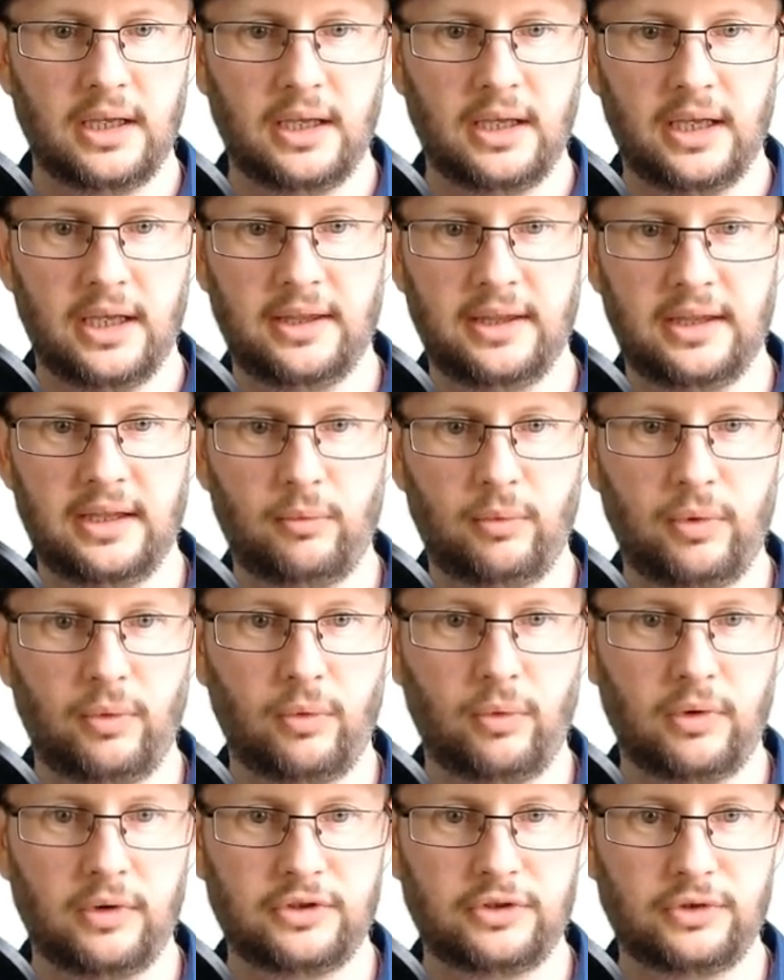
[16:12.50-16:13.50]
And then we
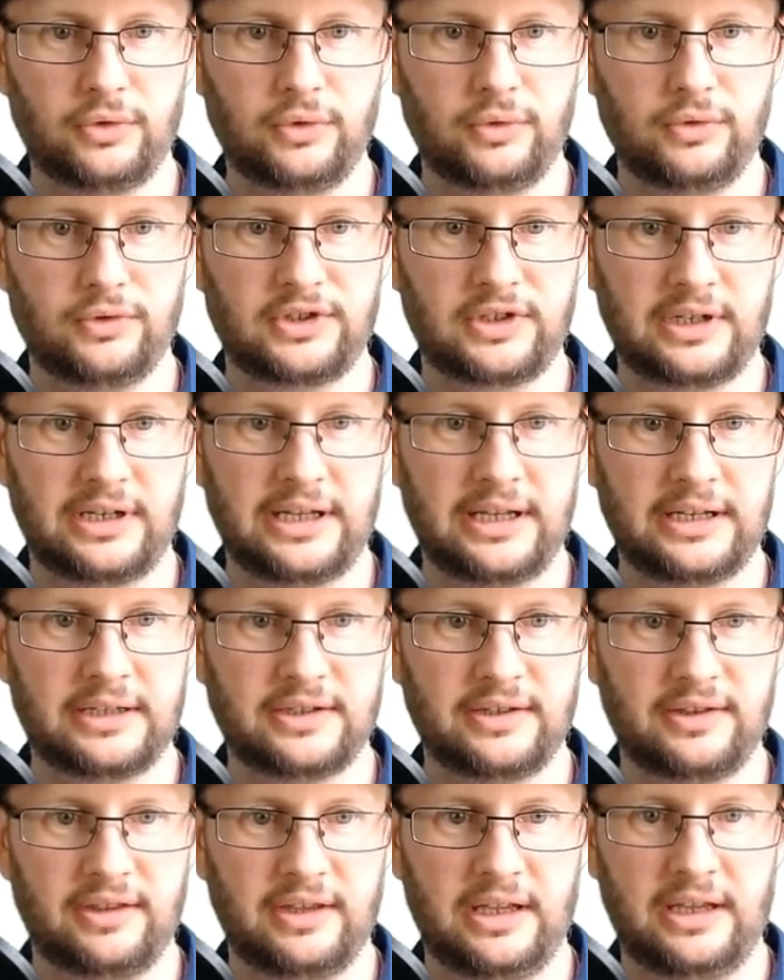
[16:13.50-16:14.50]
want to
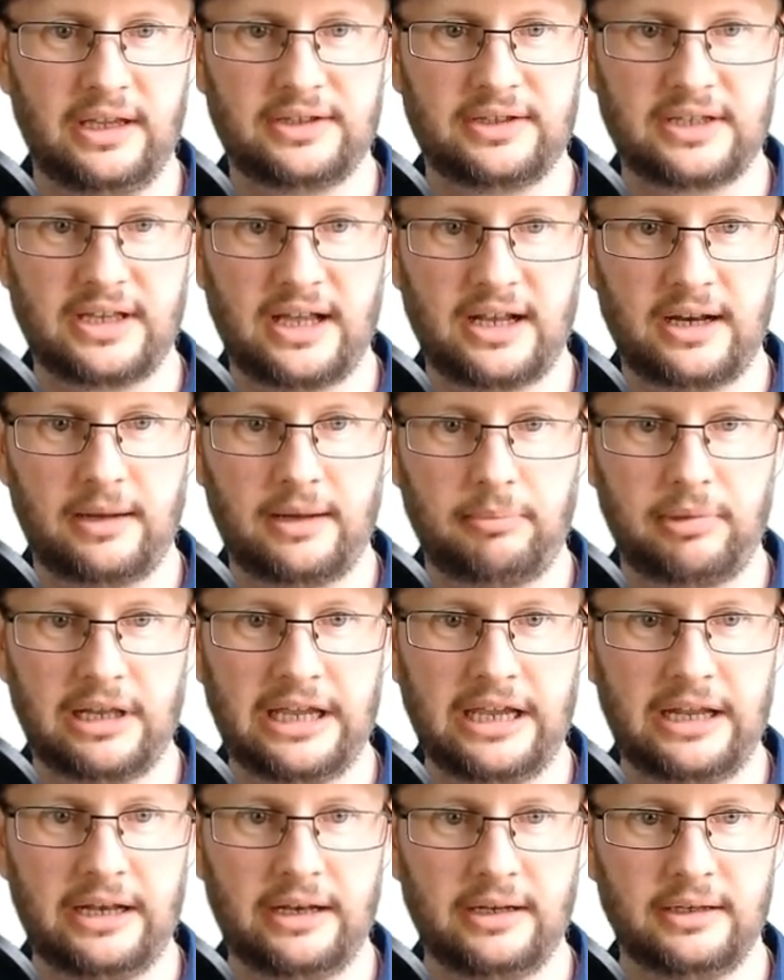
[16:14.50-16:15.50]
select the startup
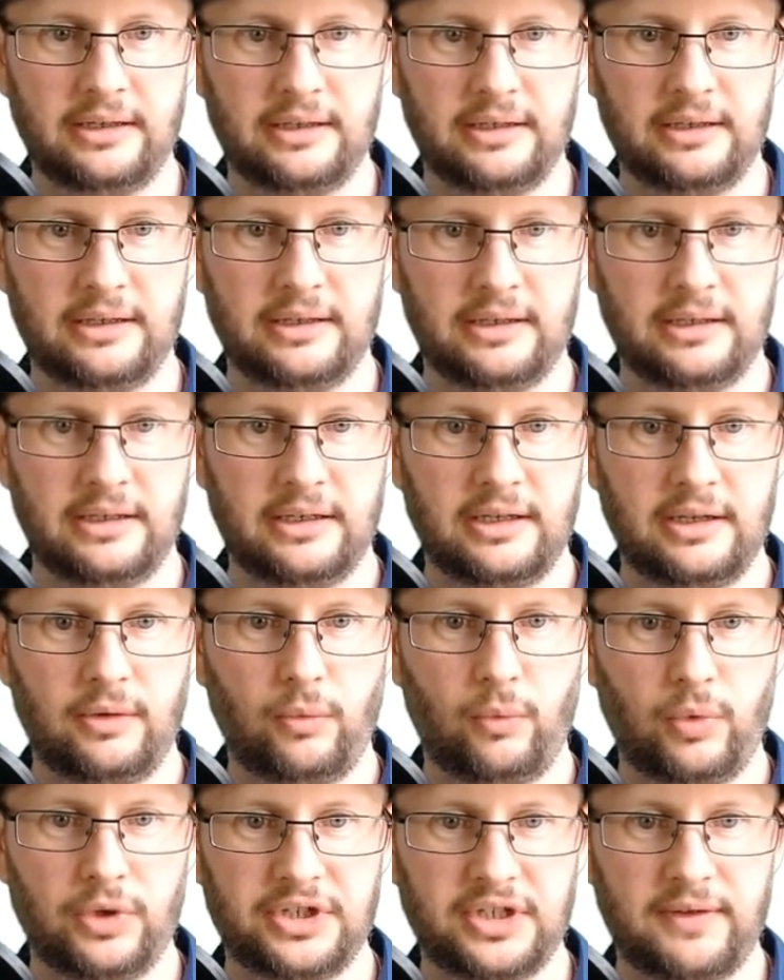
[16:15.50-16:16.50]
plan,
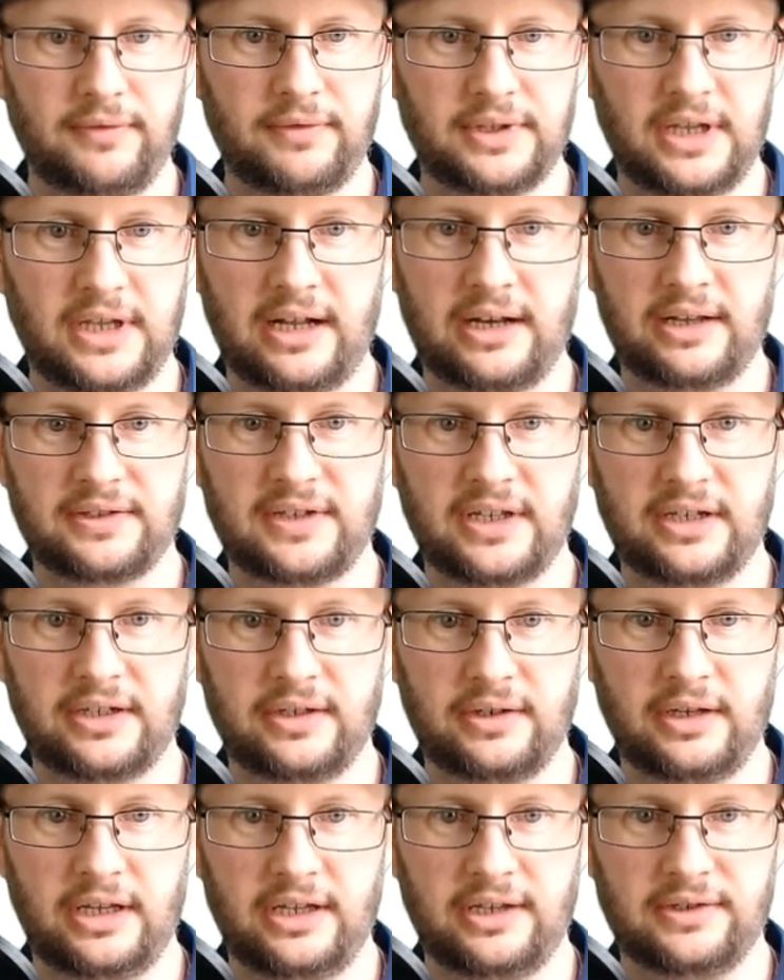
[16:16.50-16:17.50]
whichever data center
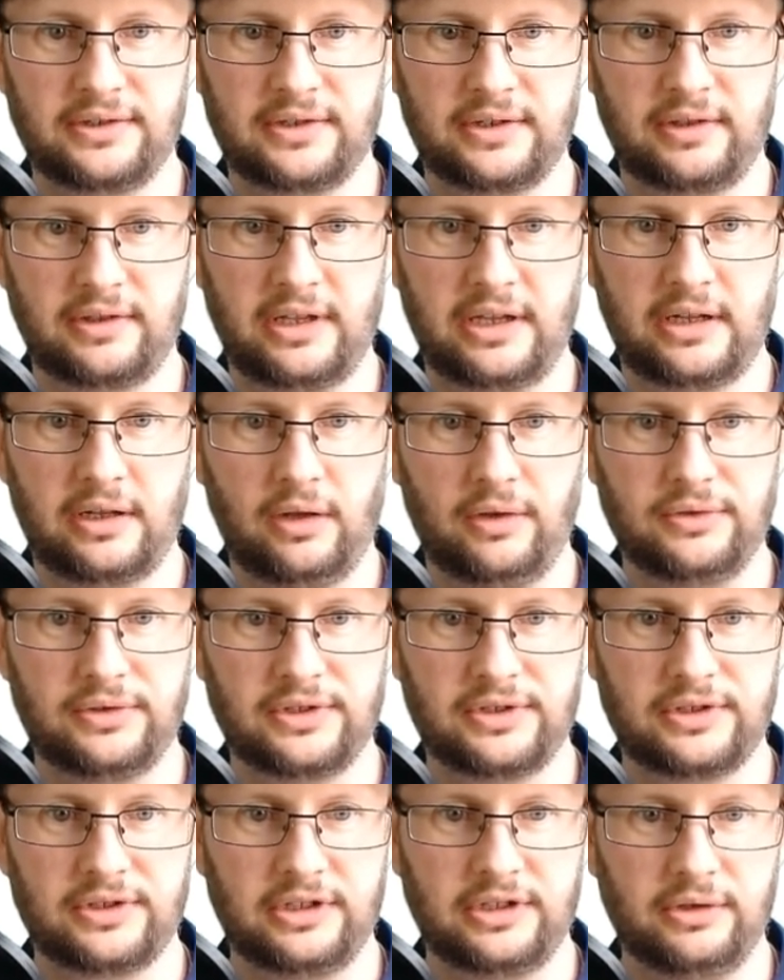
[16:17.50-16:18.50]
is the
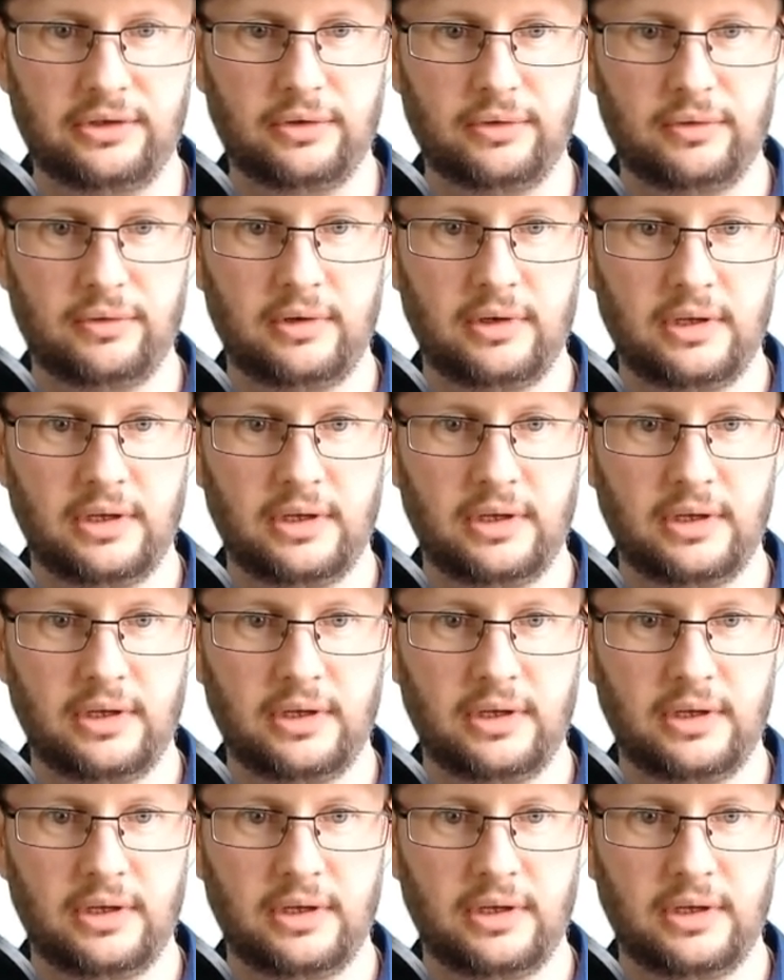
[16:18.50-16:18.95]
closest to you.